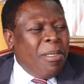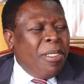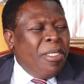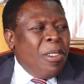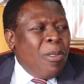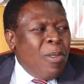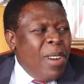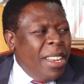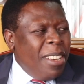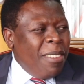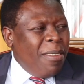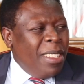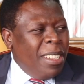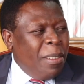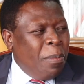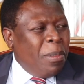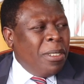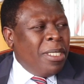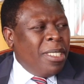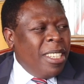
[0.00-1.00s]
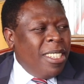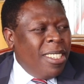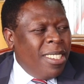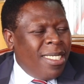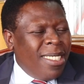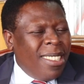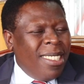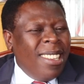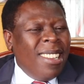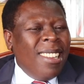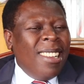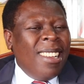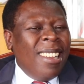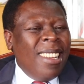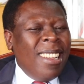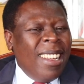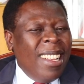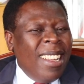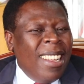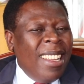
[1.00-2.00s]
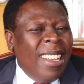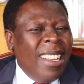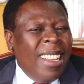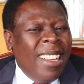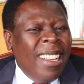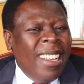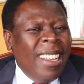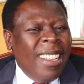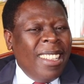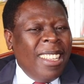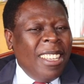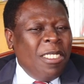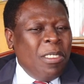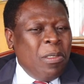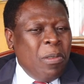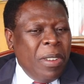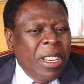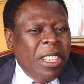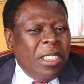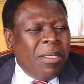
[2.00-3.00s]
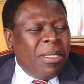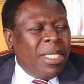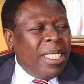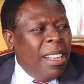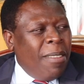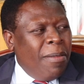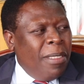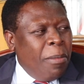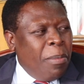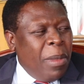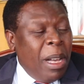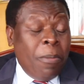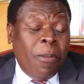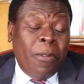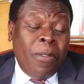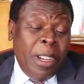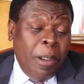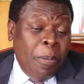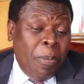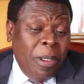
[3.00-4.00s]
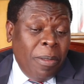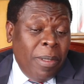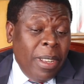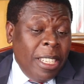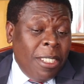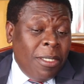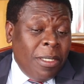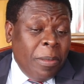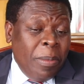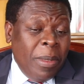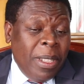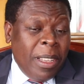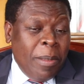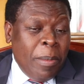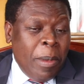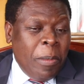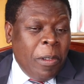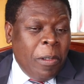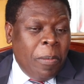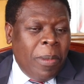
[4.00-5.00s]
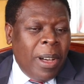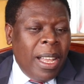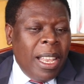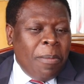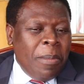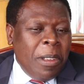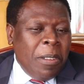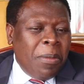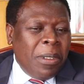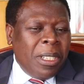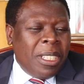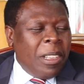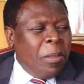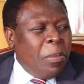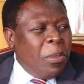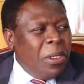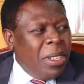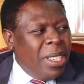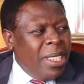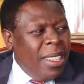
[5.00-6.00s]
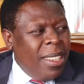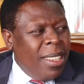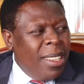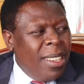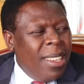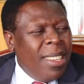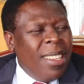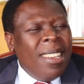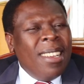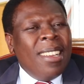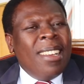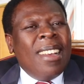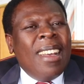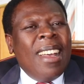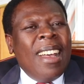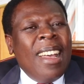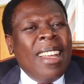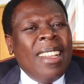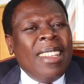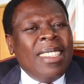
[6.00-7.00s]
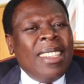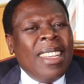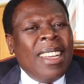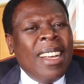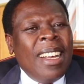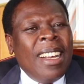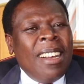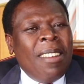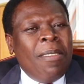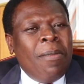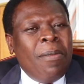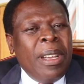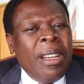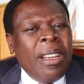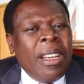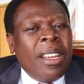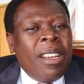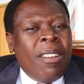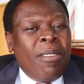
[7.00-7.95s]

they will reward you with the position uh, that you wish to serve them. I'm very privileged to have been a member of parliament for Saboti and uh, very